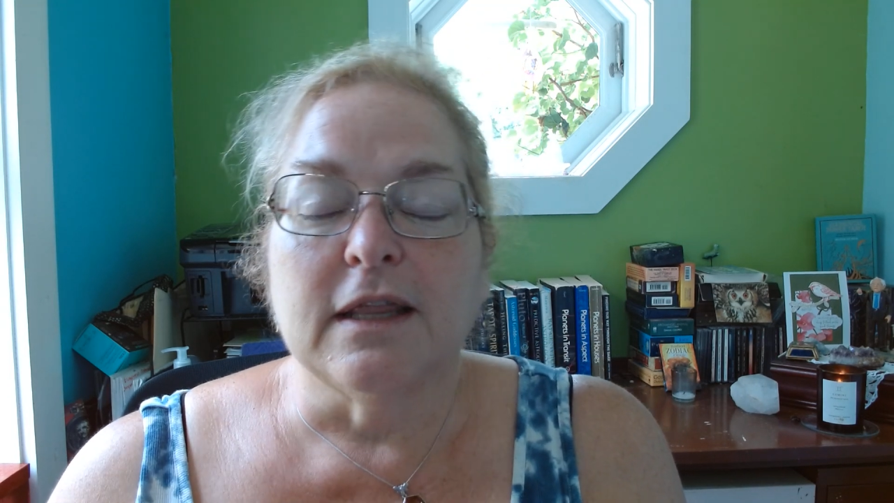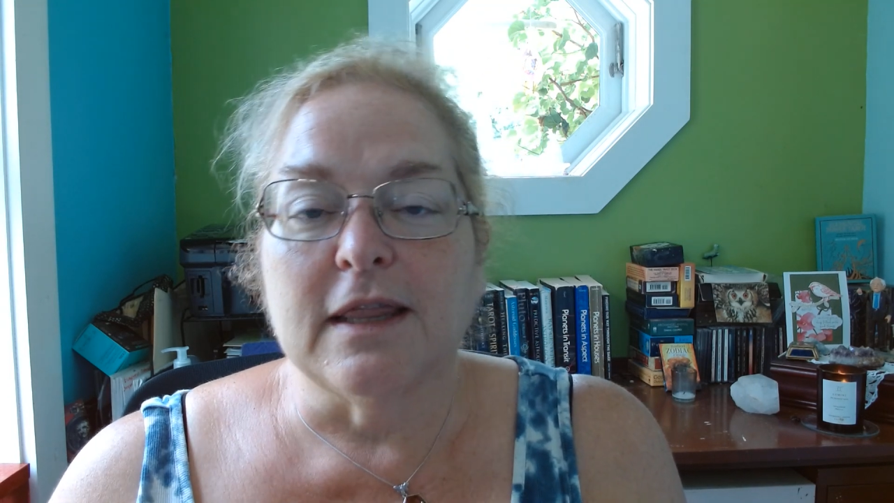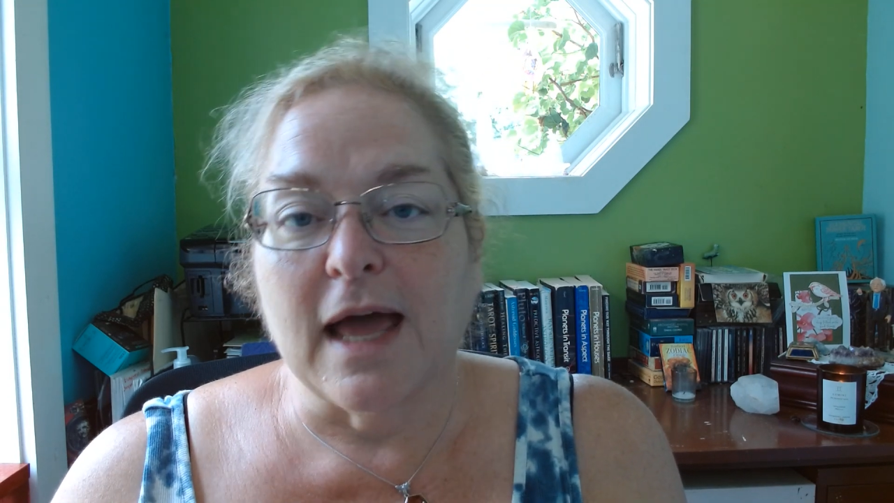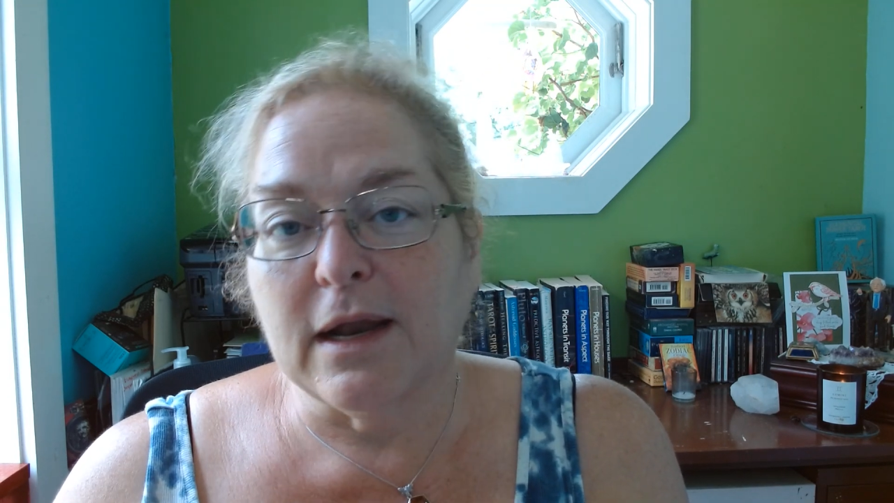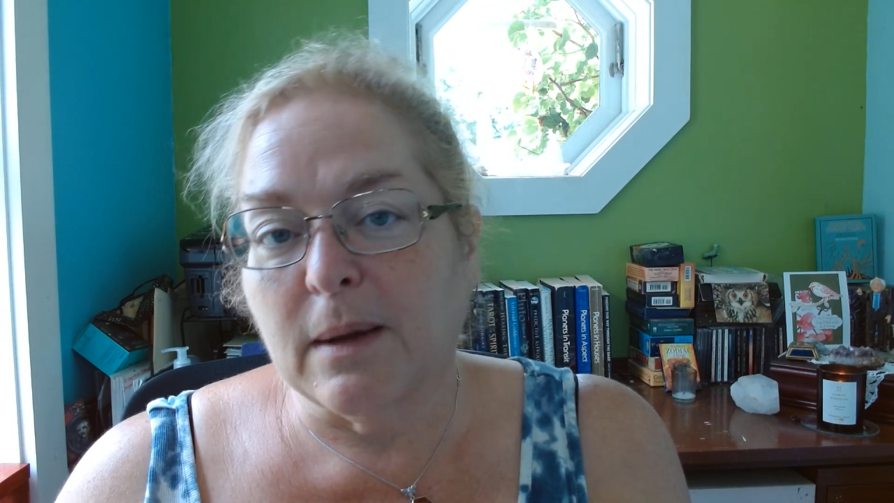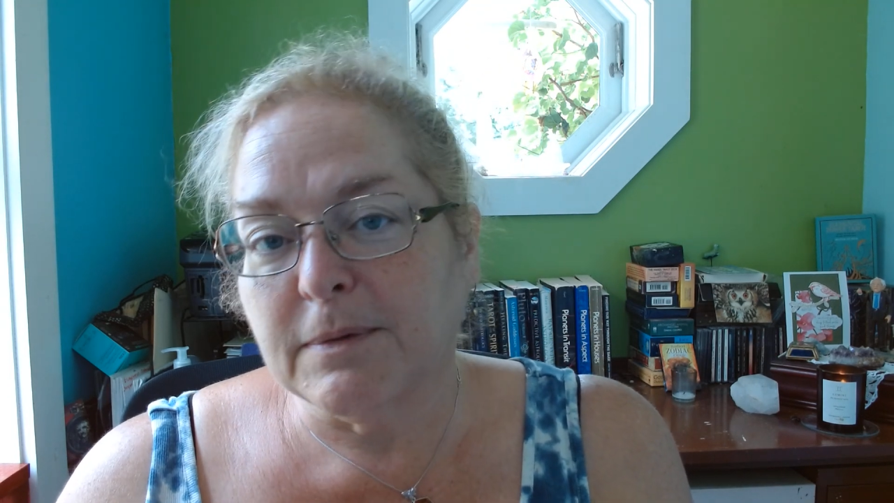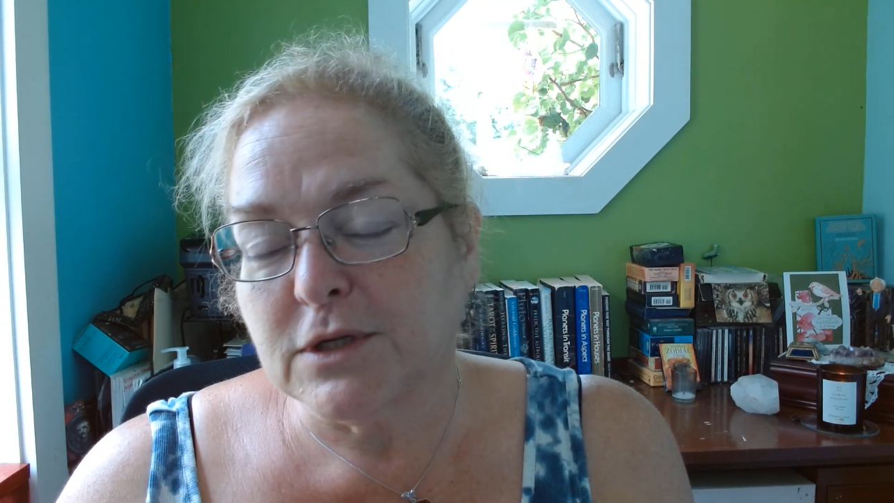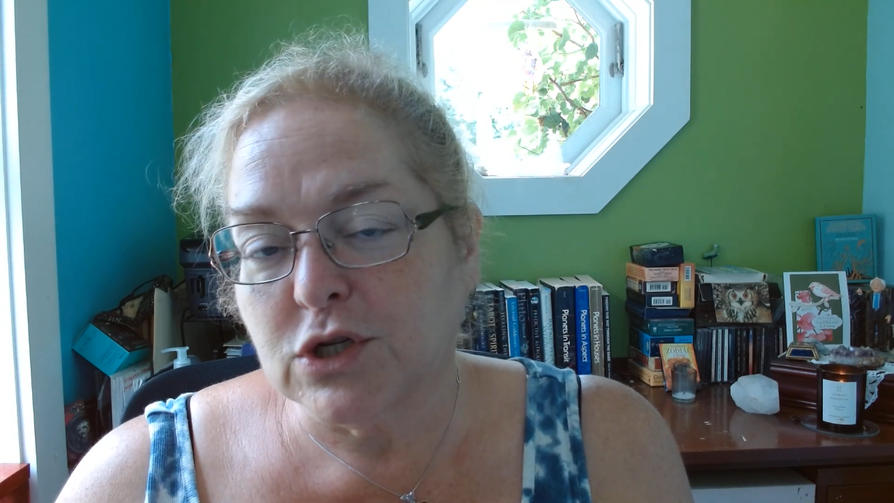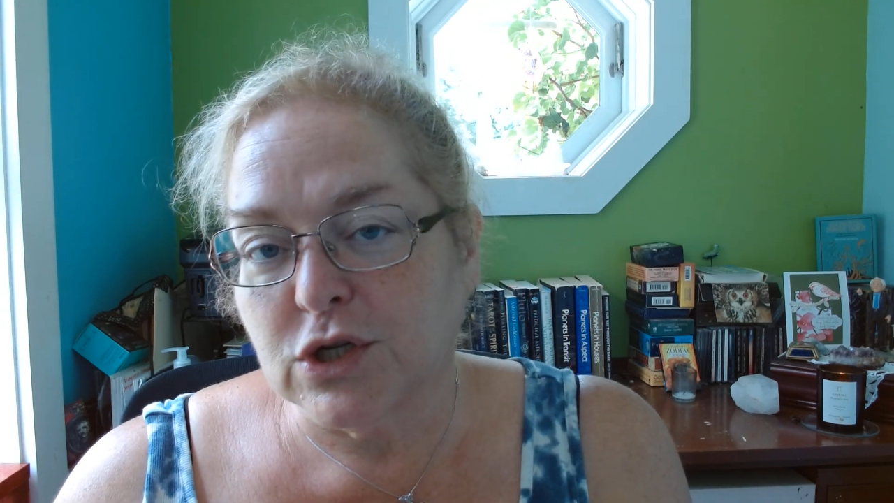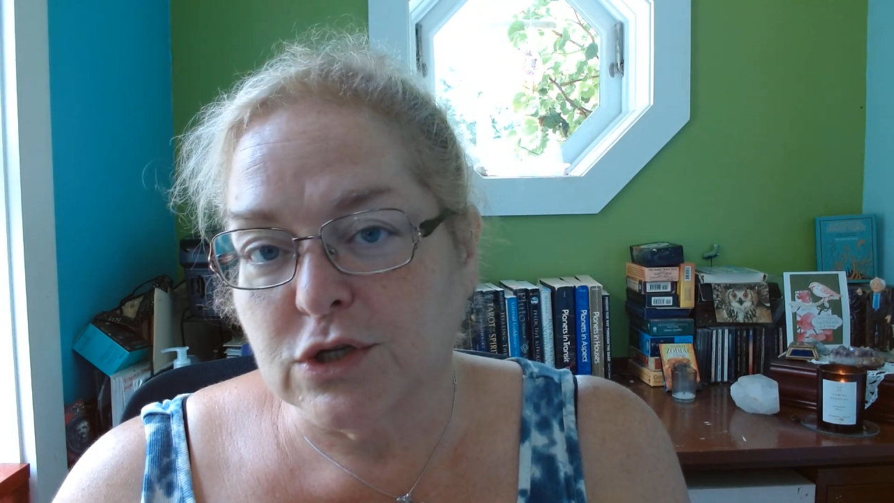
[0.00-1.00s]
That
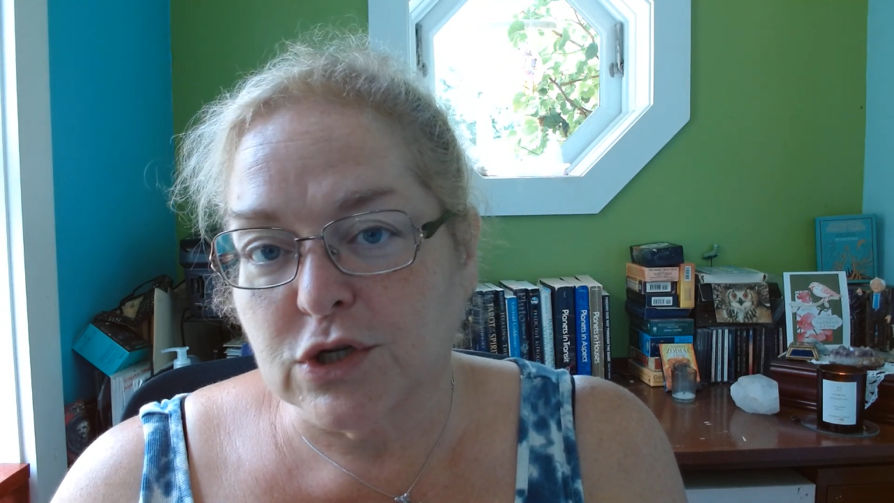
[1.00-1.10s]
opposition is